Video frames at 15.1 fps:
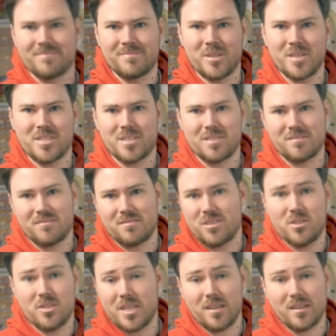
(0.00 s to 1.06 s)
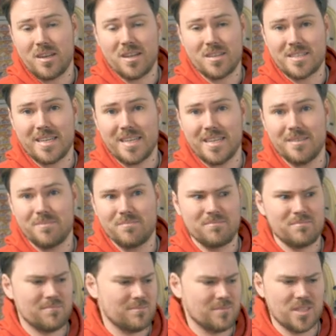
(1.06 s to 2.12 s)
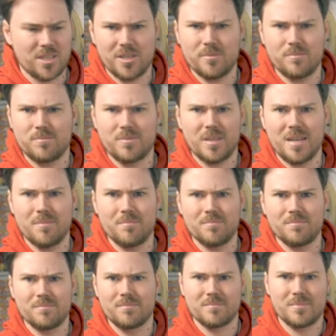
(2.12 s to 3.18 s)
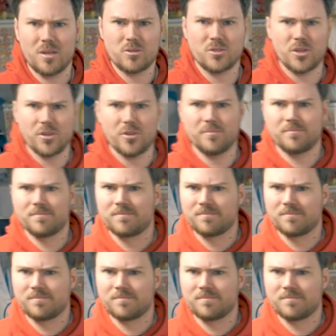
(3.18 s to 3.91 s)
which you still can't see. So um, I'll show you.